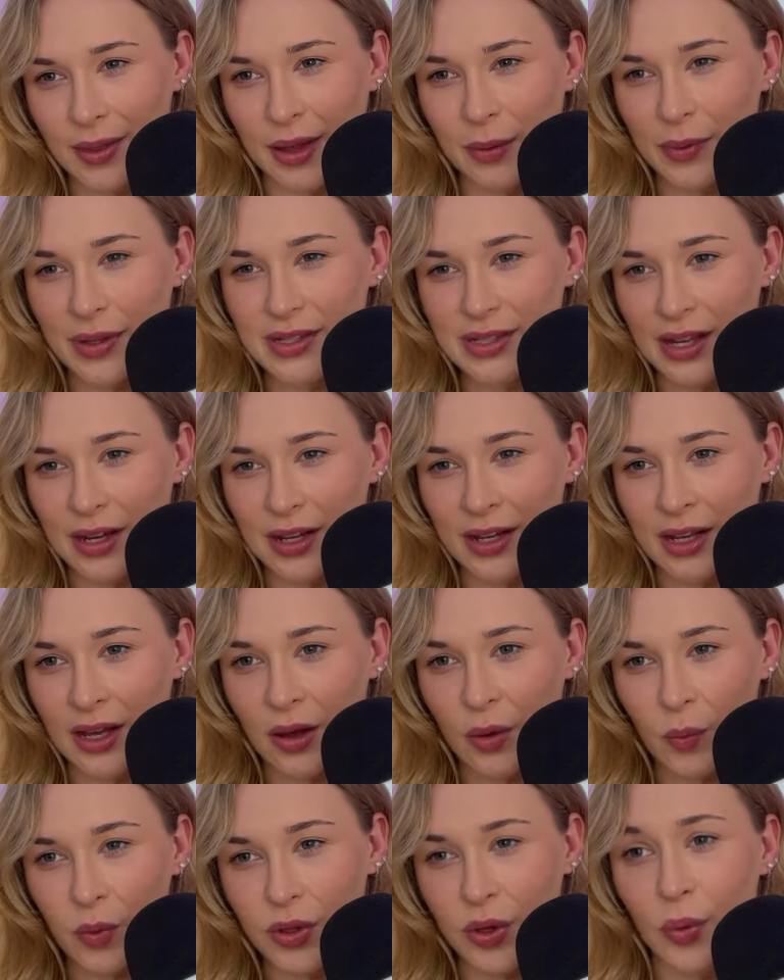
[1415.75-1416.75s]
like we said
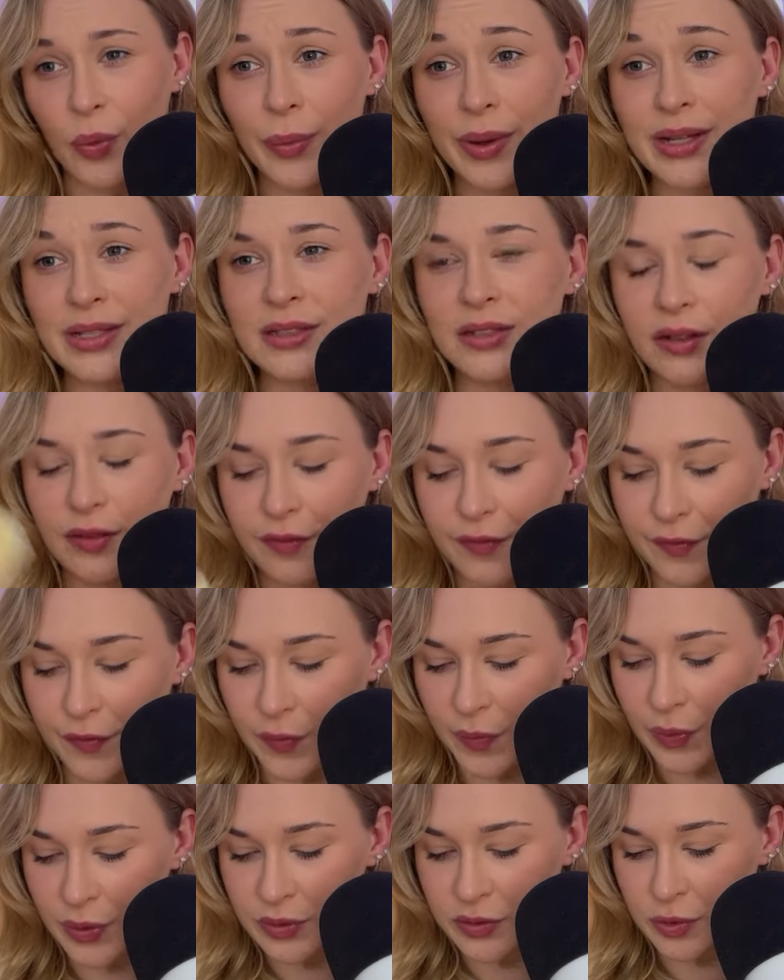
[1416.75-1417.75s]
here, what you're waiting
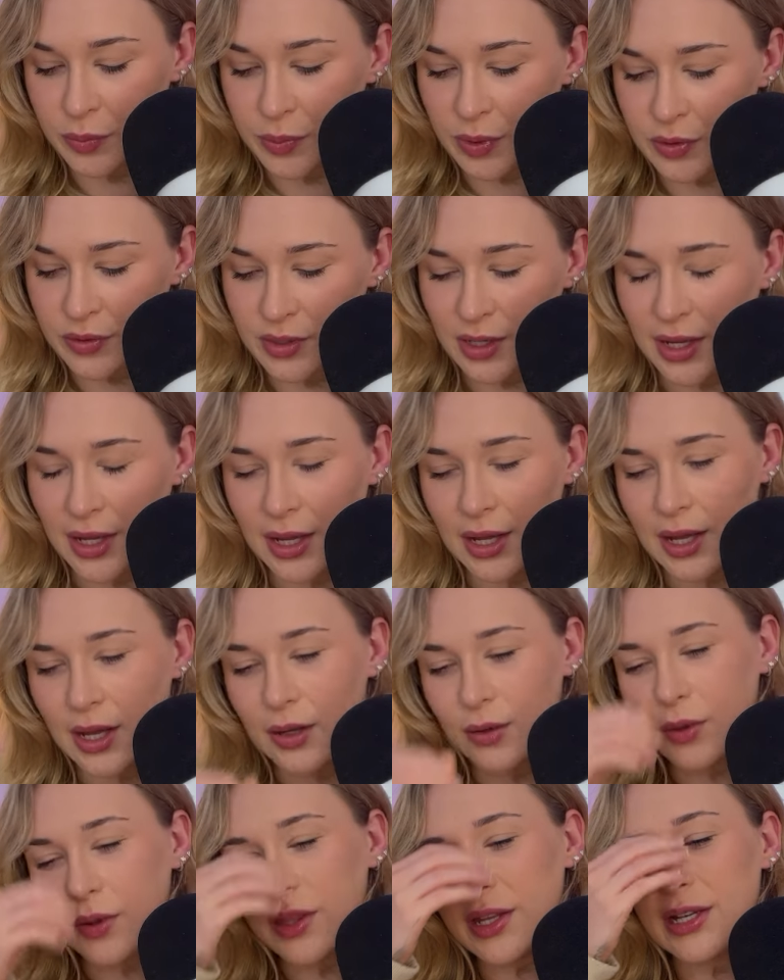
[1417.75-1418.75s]
for is almost...
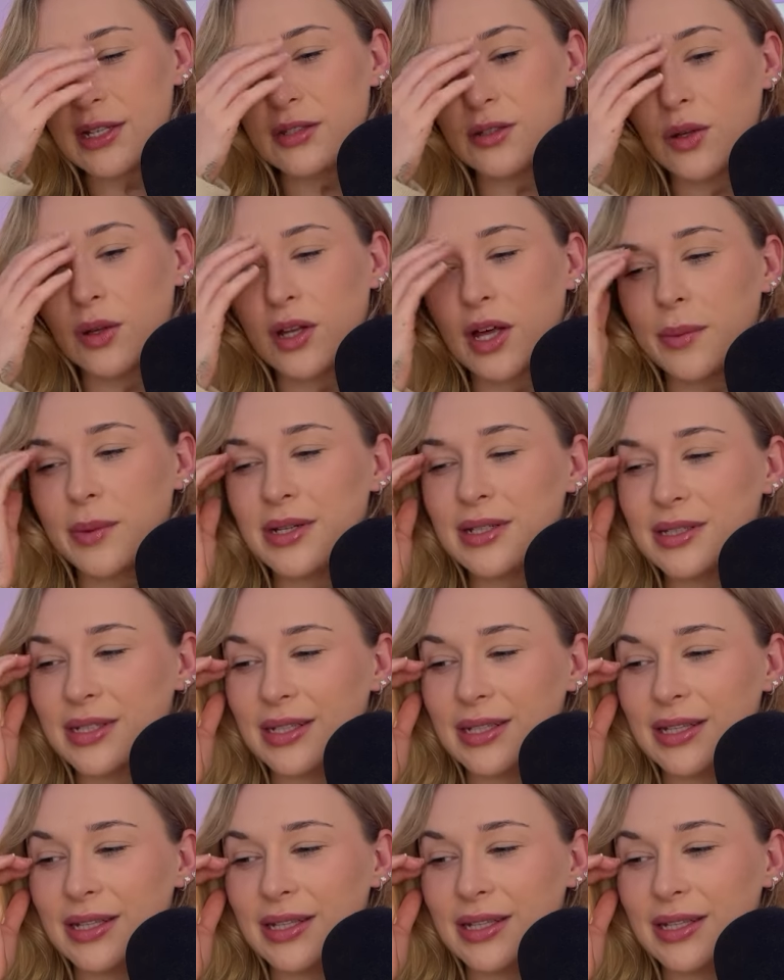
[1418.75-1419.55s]
Not that it's not coming